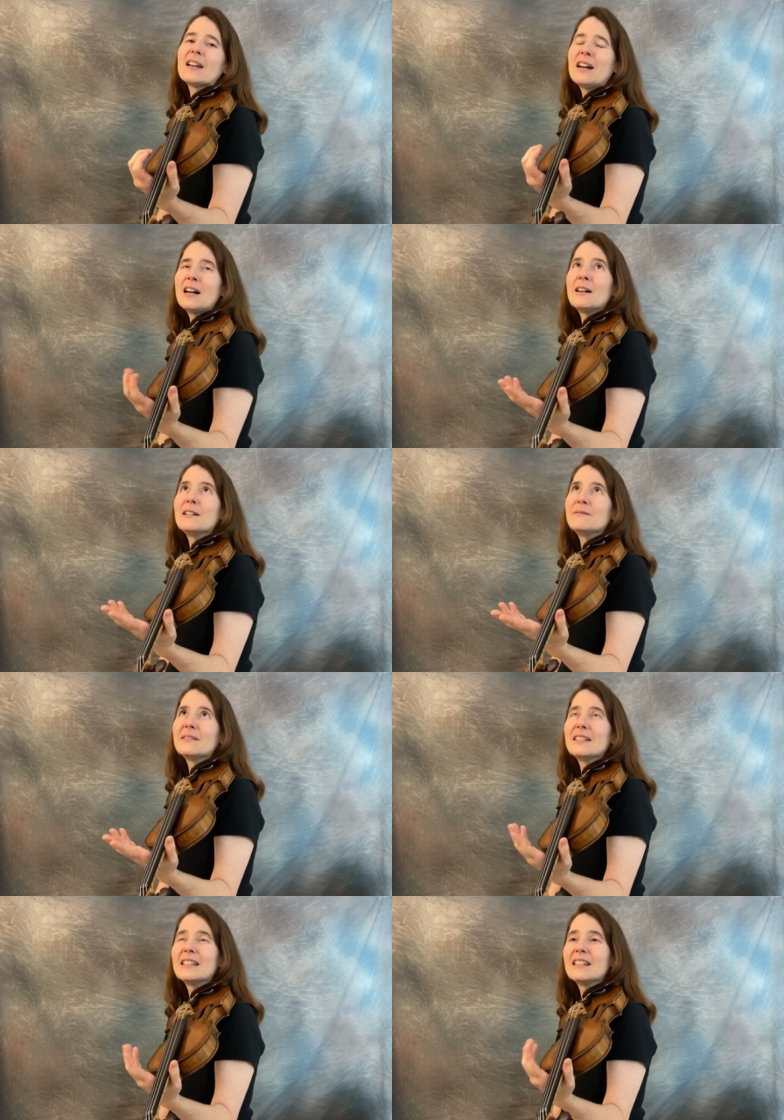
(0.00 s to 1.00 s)
Uh,
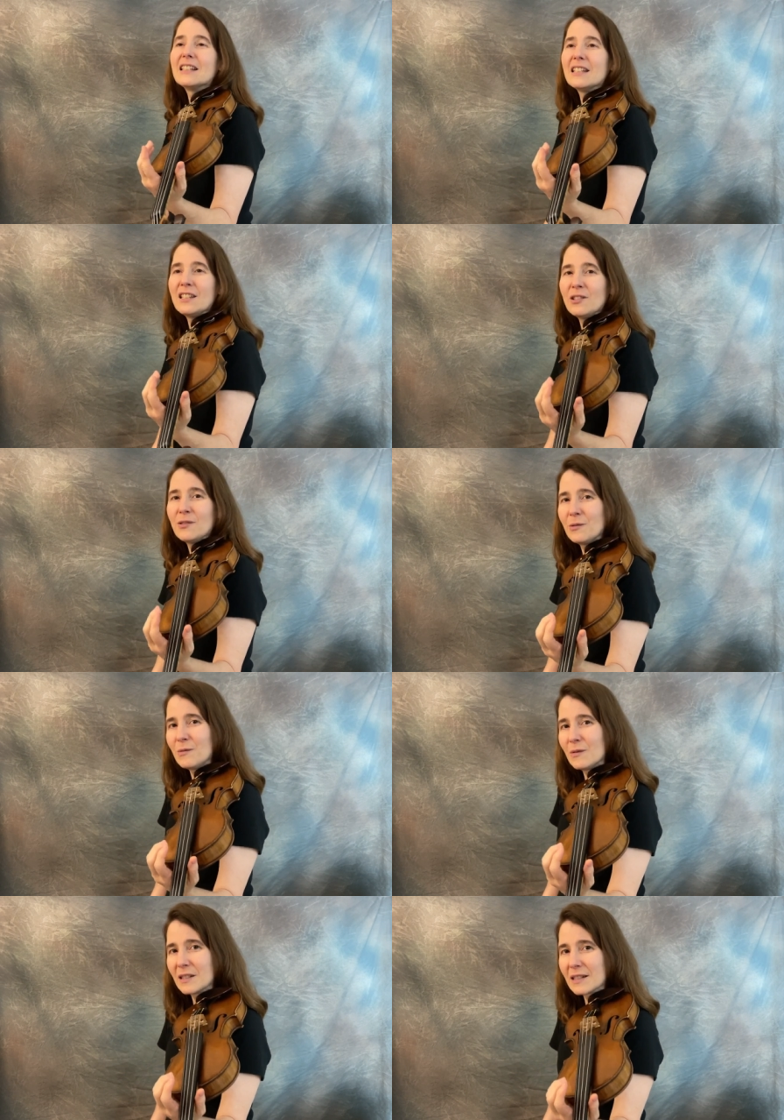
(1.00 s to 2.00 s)
you
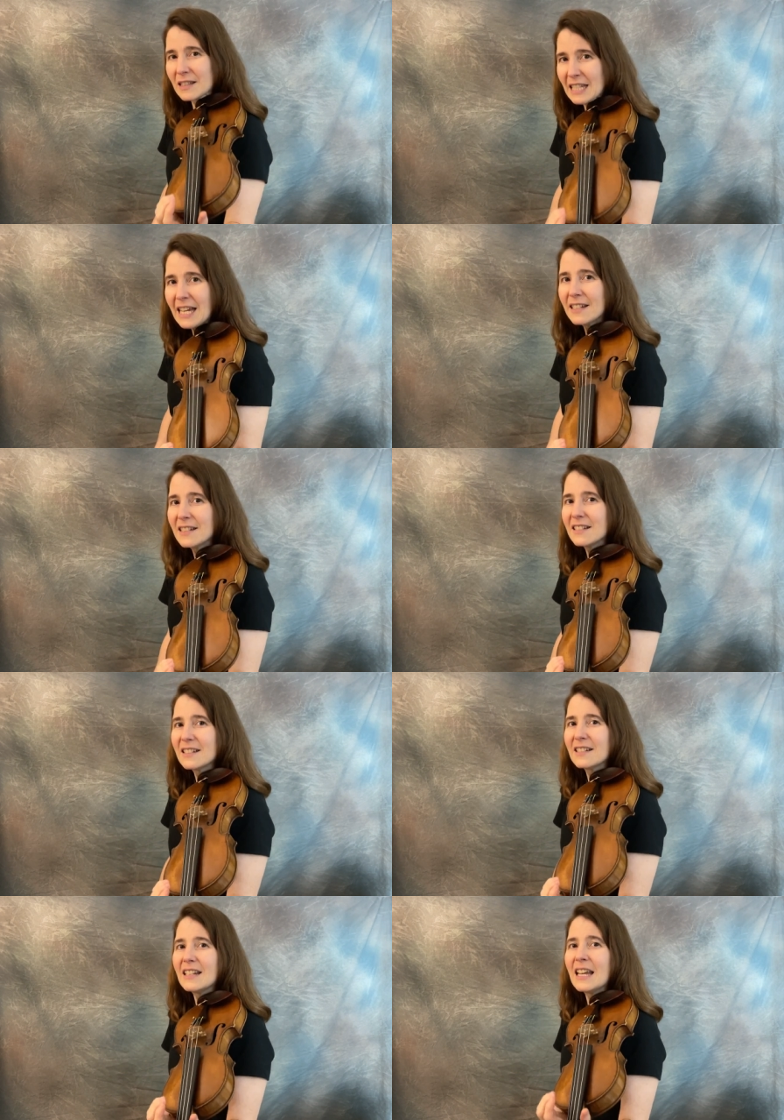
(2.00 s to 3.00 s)
let
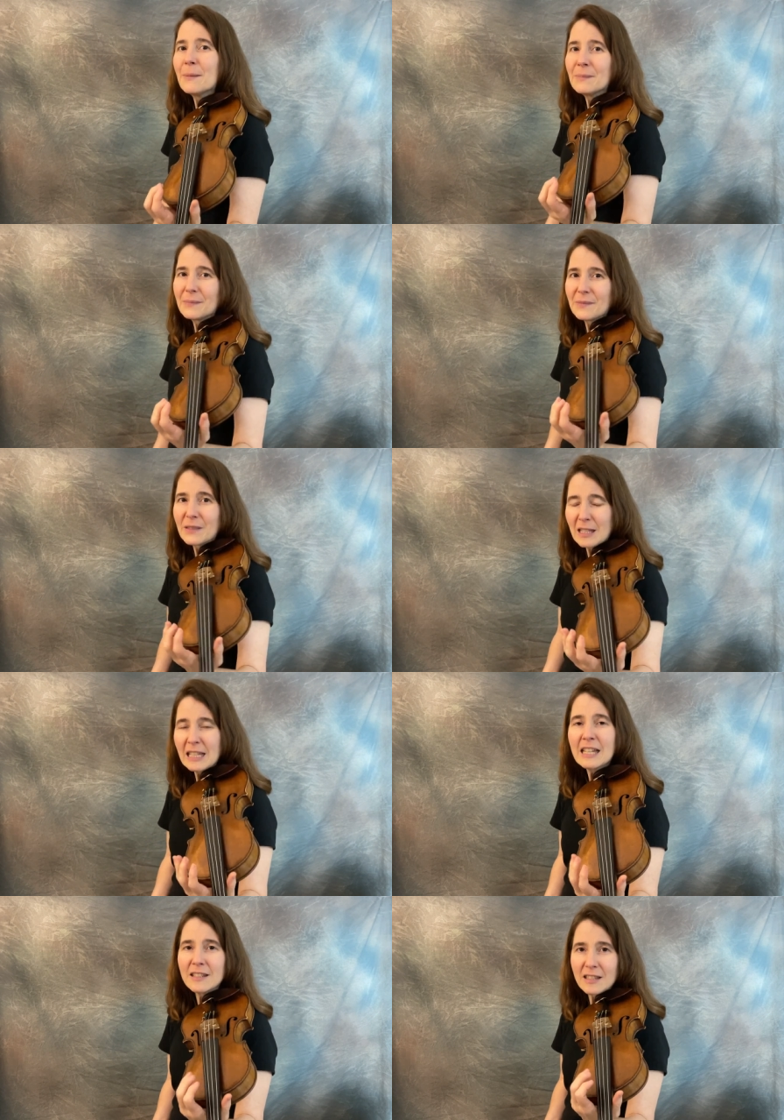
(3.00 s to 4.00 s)
him the
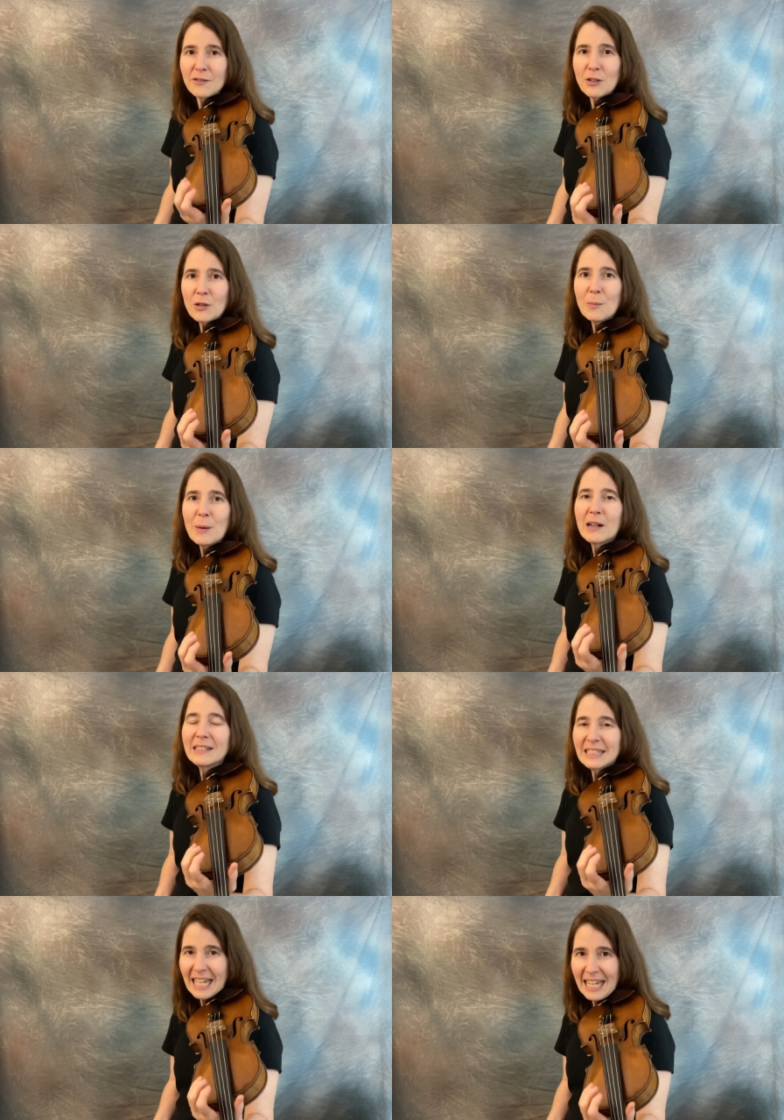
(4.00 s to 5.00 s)
let the vocal
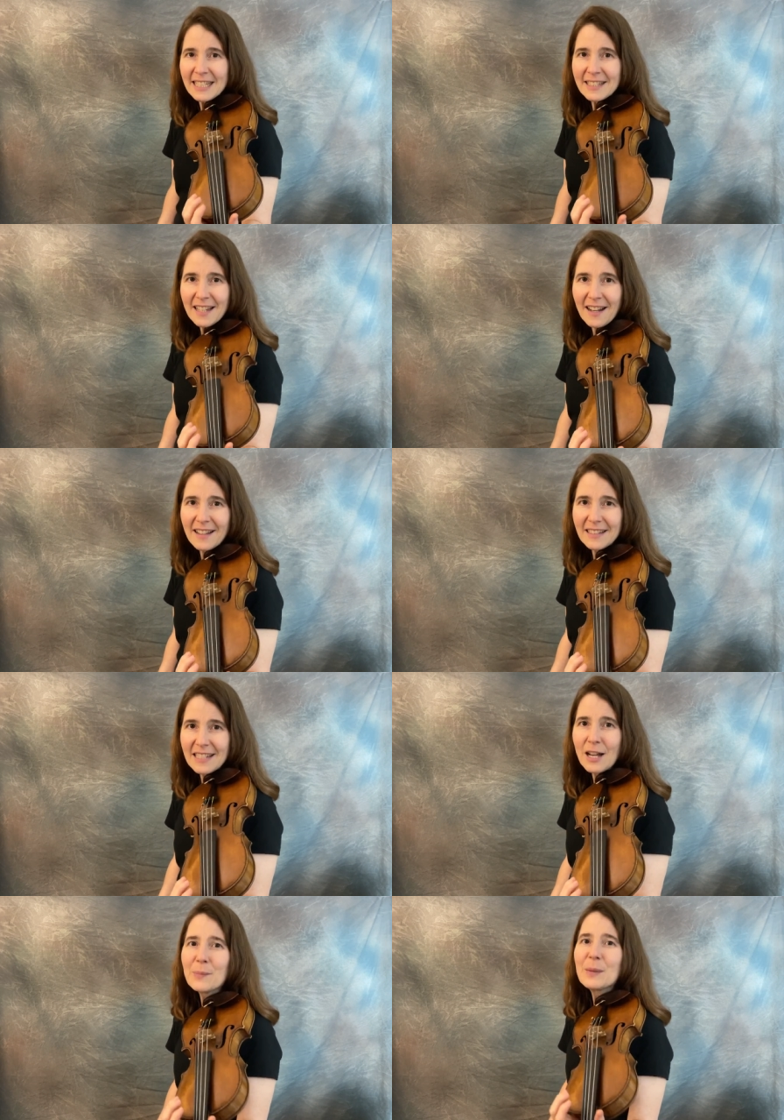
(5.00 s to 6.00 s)
part land on the
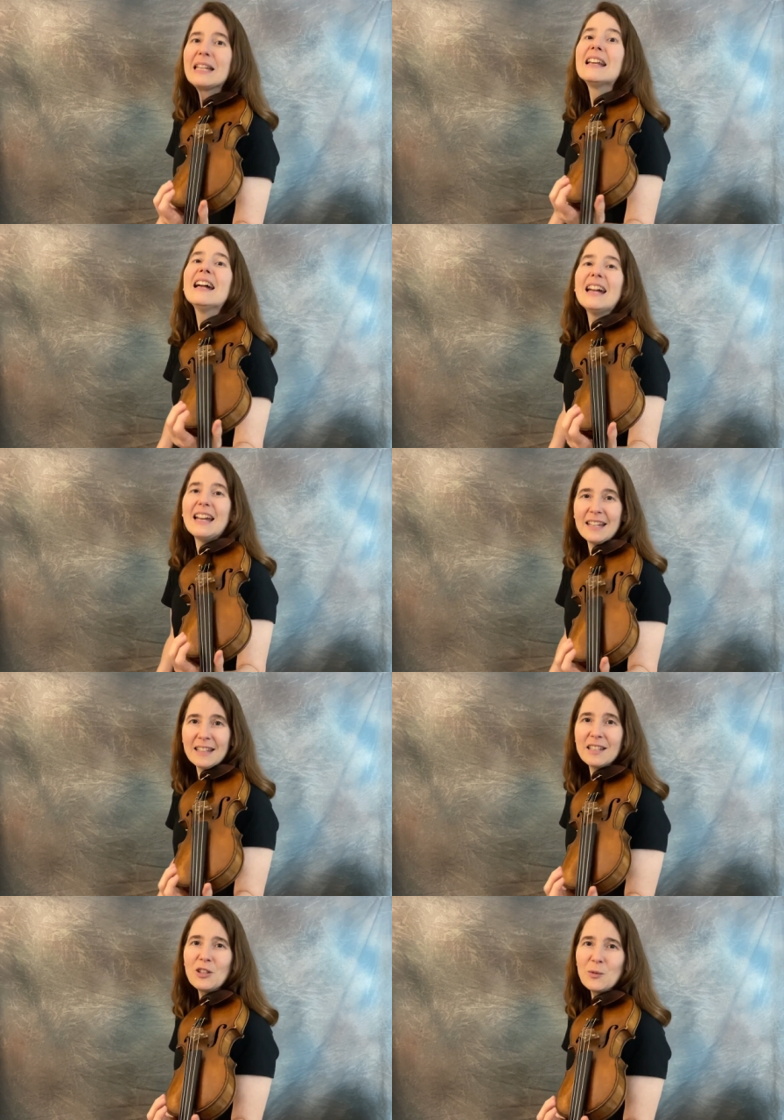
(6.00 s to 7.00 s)
downbeat and
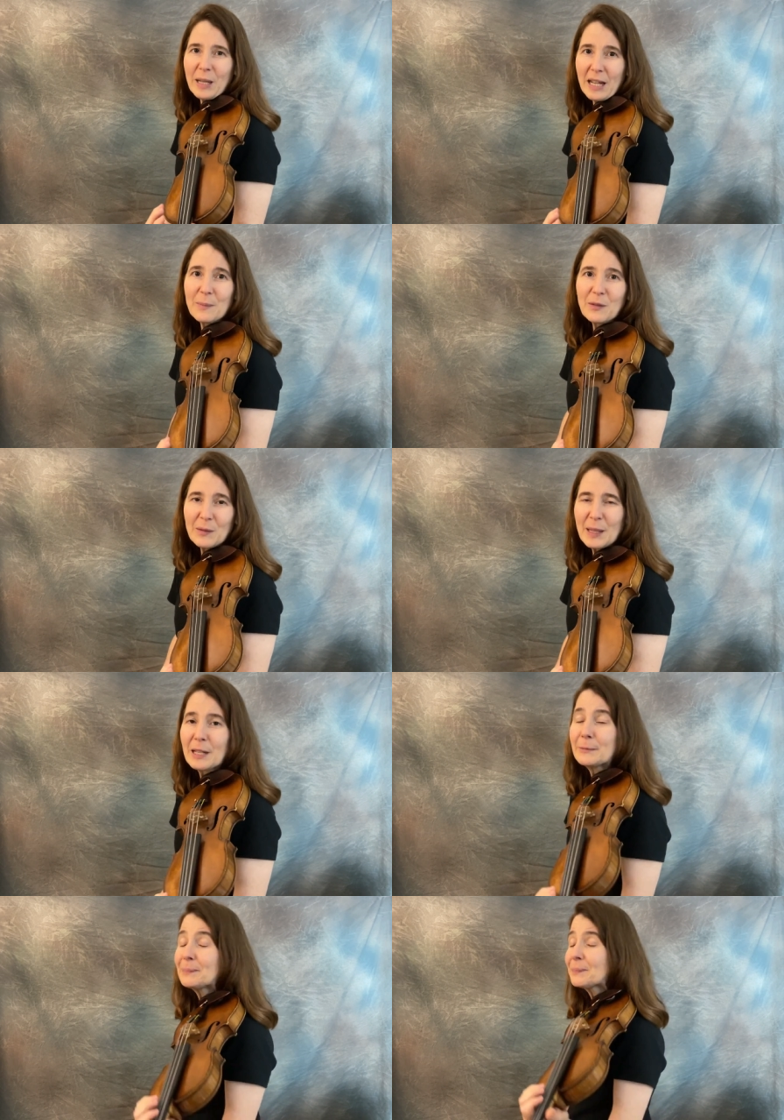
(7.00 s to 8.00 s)
then you pick up from there.